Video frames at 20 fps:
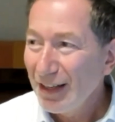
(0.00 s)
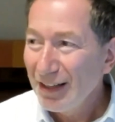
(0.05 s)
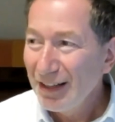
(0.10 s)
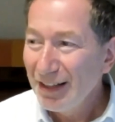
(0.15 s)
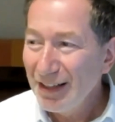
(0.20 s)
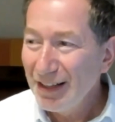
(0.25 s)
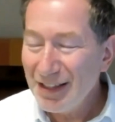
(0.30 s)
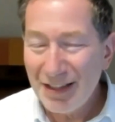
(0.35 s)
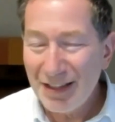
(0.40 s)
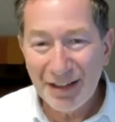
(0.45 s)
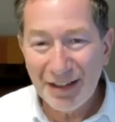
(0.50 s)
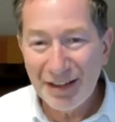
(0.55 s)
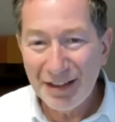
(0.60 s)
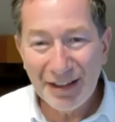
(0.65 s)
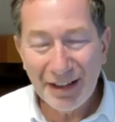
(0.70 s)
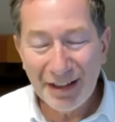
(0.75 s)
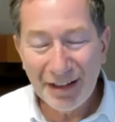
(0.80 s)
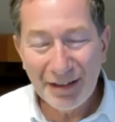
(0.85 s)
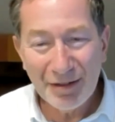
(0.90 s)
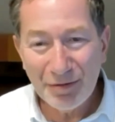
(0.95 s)
is that
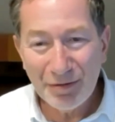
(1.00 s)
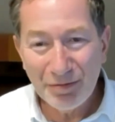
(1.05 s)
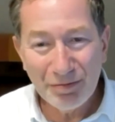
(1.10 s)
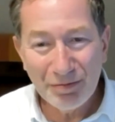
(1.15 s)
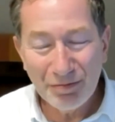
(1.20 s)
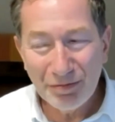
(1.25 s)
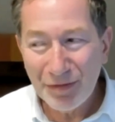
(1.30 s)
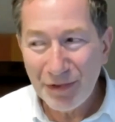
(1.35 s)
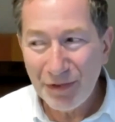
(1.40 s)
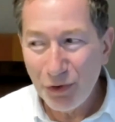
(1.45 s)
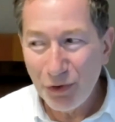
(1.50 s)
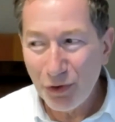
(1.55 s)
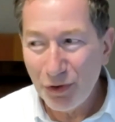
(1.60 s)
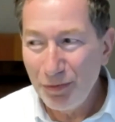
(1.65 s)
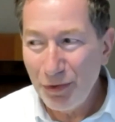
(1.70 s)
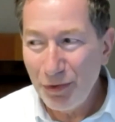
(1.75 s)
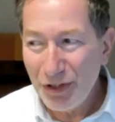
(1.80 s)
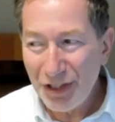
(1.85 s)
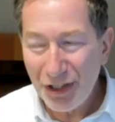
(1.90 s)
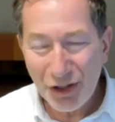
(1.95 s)
if you're a
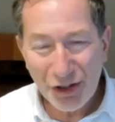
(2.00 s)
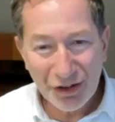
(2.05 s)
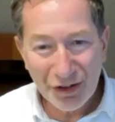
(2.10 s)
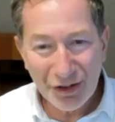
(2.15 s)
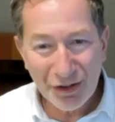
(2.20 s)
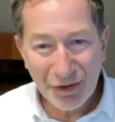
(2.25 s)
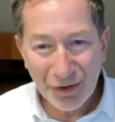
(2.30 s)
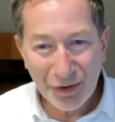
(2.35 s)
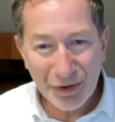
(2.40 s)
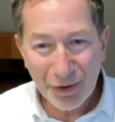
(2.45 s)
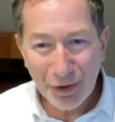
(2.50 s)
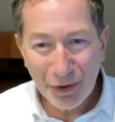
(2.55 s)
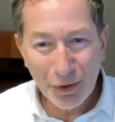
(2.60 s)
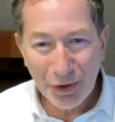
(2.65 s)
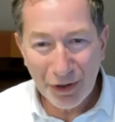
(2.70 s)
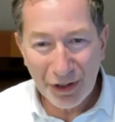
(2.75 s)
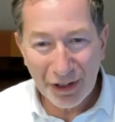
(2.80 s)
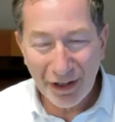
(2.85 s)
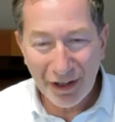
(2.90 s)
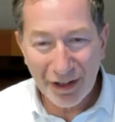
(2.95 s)
musician, you're a
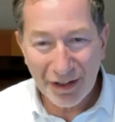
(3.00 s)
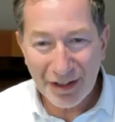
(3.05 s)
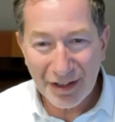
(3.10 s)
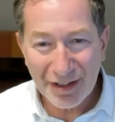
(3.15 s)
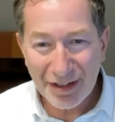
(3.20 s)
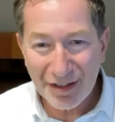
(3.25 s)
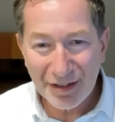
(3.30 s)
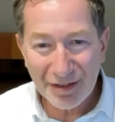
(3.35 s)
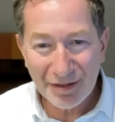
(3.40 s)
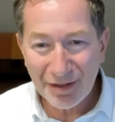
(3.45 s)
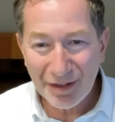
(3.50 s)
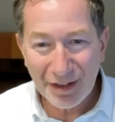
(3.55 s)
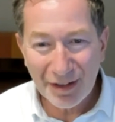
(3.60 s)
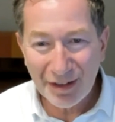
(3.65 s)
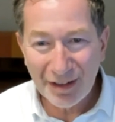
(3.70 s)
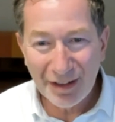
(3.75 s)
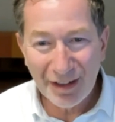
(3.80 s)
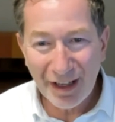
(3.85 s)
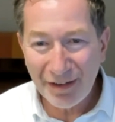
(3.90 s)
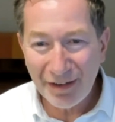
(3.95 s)
recording artist,
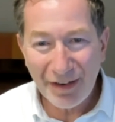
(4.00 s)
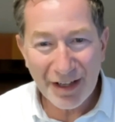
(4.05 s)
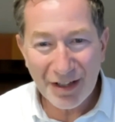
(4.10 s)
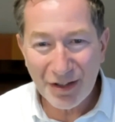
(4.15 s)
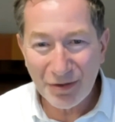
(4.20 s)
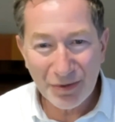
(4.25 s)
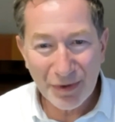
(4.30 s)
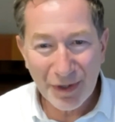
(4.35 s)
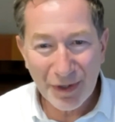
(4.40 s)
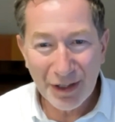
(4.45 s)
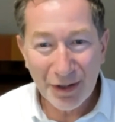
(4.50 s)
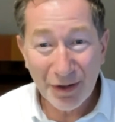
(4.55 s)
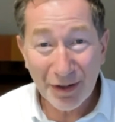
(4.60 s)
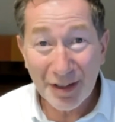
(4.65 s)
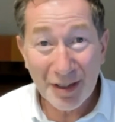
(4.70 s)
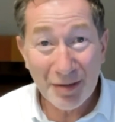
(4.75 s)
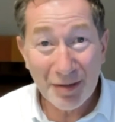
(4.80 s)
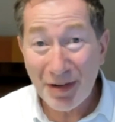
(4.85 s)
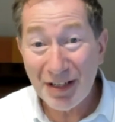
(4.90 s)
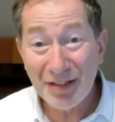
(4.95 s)
life hasn't really got
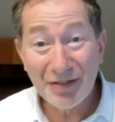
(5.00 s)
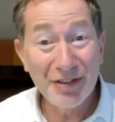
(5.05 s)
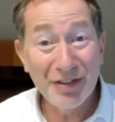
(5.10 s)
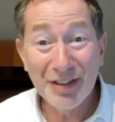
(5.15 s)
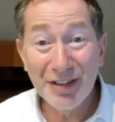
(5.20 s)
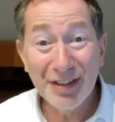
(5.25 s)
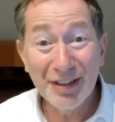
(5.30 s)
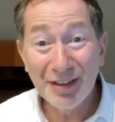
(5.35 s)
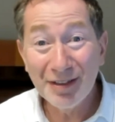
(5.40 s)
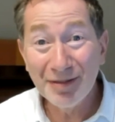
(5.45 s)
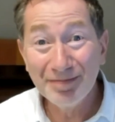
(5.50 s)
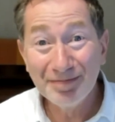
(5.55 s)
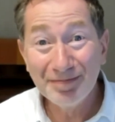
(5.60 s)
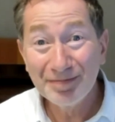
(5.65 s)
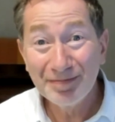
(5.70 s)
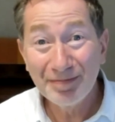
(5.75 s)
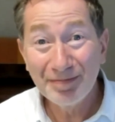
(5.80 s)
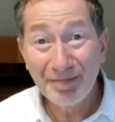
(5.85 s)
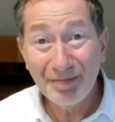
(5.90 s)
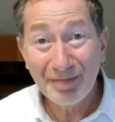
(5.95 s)
any better for you.
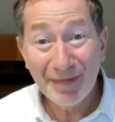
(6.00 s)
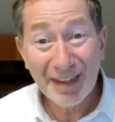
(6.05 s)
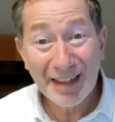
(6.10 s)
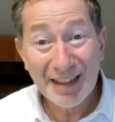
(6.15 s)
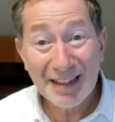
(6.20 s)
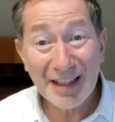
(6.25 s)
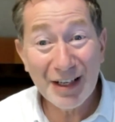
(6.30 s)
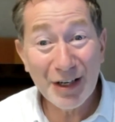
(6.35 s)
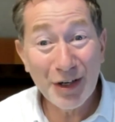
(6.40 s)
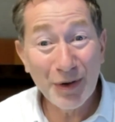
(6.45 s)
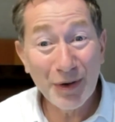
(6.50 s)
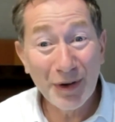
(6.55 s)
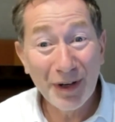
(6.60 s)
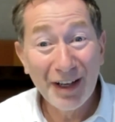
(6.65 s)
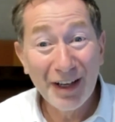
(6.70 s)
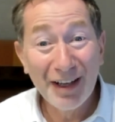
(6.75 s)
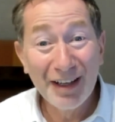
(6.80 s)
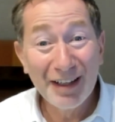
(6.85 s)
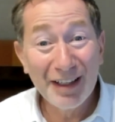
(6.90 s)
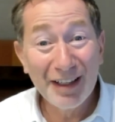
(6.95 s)
So
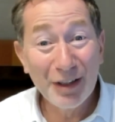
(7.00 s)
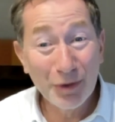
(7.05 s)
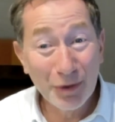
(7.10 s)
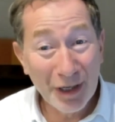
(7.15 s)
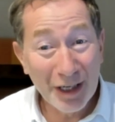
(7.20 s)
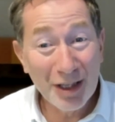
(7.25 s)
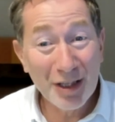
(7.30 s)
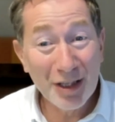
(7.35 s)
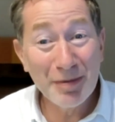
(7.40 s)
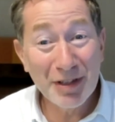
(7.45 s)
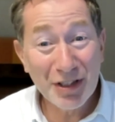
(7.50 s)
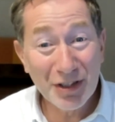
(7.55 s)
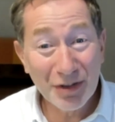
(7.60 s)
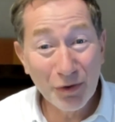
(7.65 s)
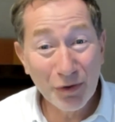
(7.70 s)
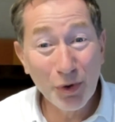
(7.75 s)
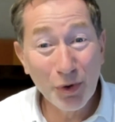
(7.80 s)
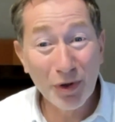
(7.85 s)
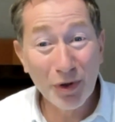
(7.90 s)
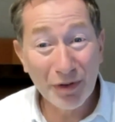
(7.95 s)
in the midst
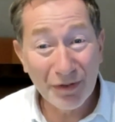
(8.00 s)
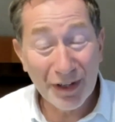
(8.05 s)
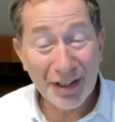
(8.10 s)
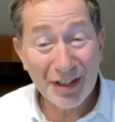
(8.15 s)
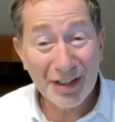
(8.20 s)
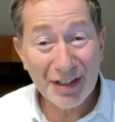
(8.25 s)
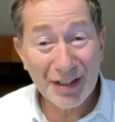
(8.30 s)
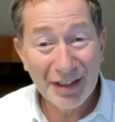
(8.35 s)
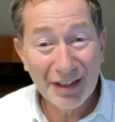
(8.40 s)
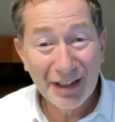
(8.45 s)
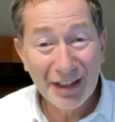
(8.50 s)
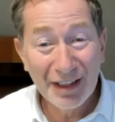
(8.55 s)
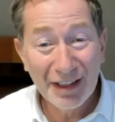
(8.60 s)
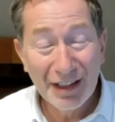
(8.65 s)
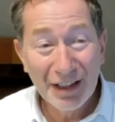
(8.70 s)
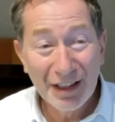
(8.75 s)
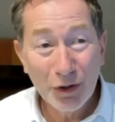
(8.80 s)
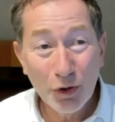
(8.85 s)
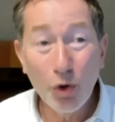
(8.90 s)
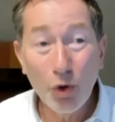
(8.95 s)
of all of this,
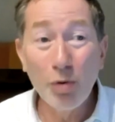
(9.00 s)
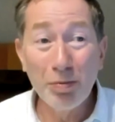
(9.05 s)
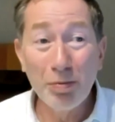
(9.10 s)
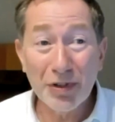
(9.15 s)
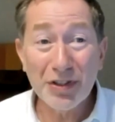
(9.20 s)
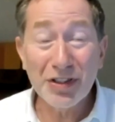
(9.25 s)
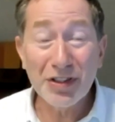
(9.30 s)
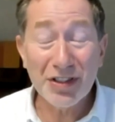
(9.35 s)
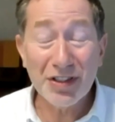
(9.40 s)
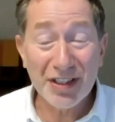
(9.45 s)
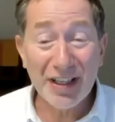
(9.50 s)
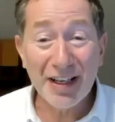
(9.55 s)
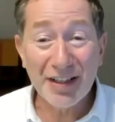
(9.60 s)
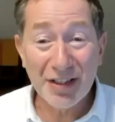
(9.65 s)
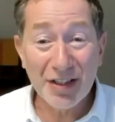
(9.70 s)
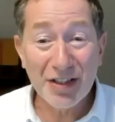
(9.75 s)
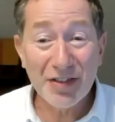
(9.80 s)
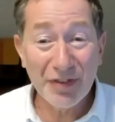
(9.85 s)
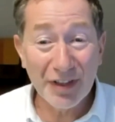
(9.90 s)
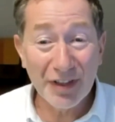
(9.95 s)
corporate success
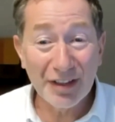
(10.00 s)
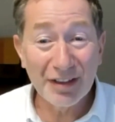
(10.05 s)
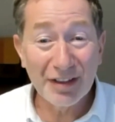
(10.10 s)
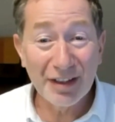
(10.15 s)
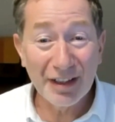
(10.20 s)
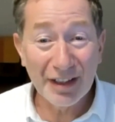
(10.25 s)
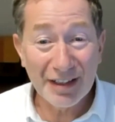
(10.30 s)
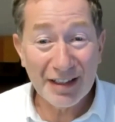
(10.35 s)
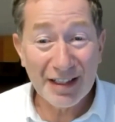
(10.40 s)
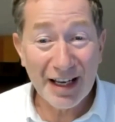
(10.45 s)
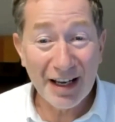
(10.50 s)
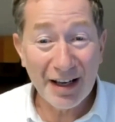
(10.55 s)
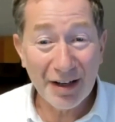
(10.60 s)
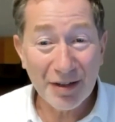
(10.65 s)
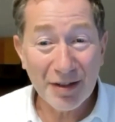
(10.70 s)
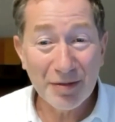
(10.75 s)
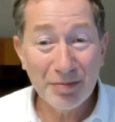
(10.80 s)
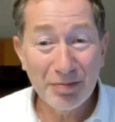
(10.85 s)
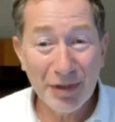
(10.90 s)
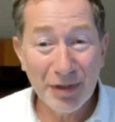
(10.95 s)
has figured things
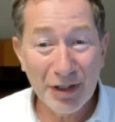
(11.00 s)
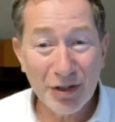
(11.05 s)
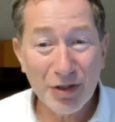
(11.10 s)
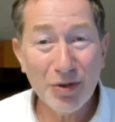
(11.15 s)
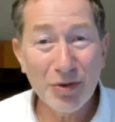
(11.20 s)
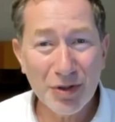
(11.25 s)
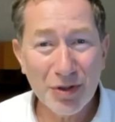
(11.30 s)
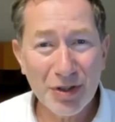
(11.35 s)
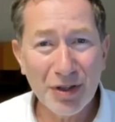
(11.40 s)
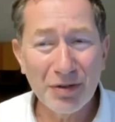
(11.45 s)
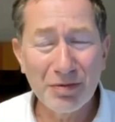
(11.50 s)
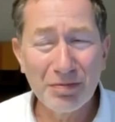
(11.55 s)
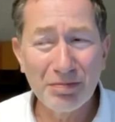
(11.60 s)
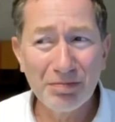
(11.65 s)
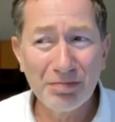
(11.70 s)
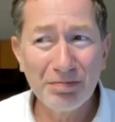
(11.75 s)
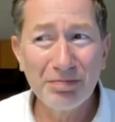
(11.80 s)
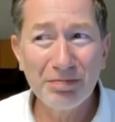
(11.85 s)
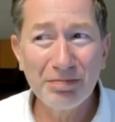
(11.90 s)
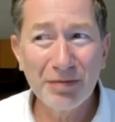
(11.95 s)
out, but it's also
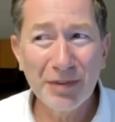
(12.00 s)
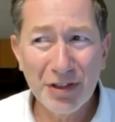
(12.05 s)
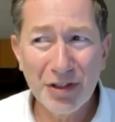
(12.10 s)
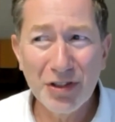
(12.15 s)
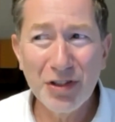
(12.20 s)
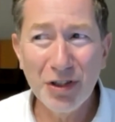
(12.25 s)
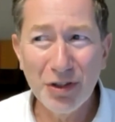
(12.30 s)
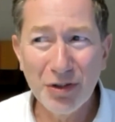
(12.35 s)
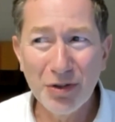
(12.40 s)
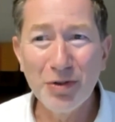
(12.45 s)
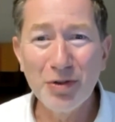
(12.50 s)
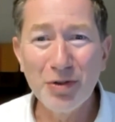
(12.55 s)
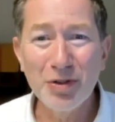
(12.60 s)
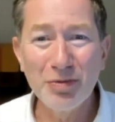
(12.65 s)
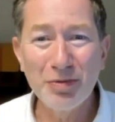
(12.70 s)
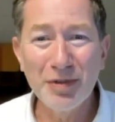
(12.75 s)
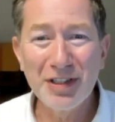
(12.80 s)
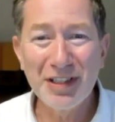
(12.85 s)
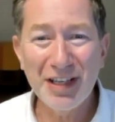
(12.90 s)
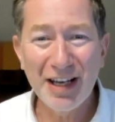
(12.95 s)
continued to
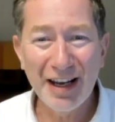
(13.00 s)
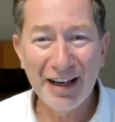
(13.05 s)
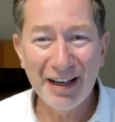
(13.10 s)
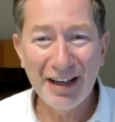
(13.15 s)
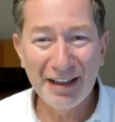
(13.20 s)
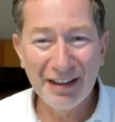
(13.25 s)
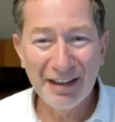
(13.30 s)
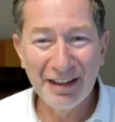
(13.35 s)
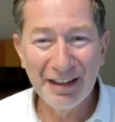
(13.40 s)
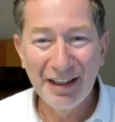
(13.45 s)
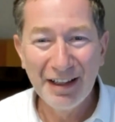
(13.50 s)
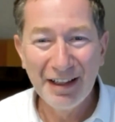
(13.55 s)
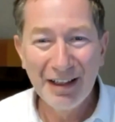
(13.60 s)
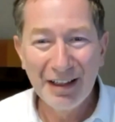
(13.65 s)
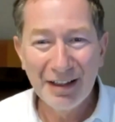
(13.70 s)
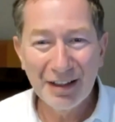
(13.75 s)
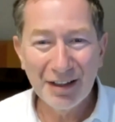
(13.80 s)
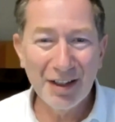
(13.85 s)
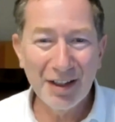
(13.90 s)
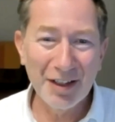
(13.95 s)
retain
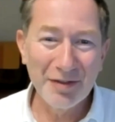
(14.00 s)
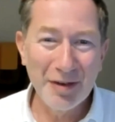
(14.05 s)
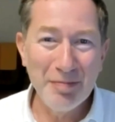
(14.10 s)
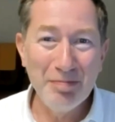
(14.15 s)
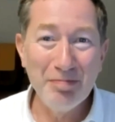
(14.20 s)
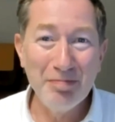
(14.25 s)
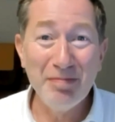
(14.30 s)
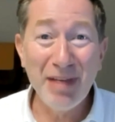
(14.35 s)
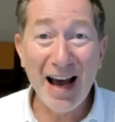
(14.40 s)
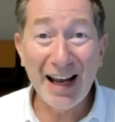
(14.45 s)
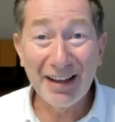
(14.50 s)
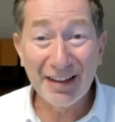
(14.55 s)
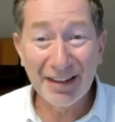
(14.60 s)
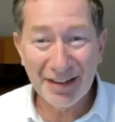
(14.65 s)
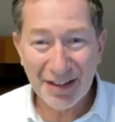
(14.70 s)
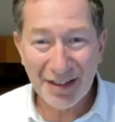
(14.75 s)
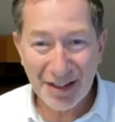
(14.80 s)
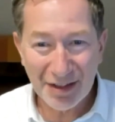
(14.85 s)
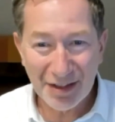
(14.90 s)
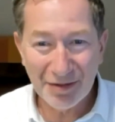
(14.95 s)
the kind of
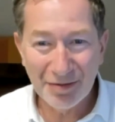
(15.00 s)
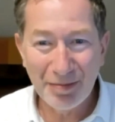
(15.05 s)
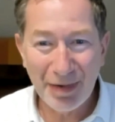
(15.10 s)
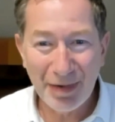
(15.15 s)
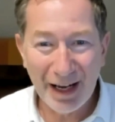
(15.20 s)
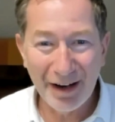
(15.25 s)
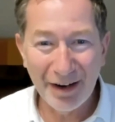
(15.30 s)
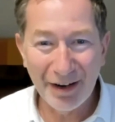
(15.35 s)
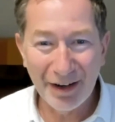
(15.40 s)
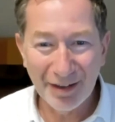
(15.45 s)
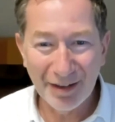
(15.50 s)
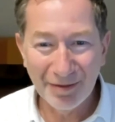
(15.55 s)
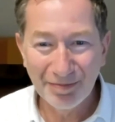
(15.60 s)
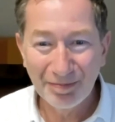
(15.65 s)
imbalance of power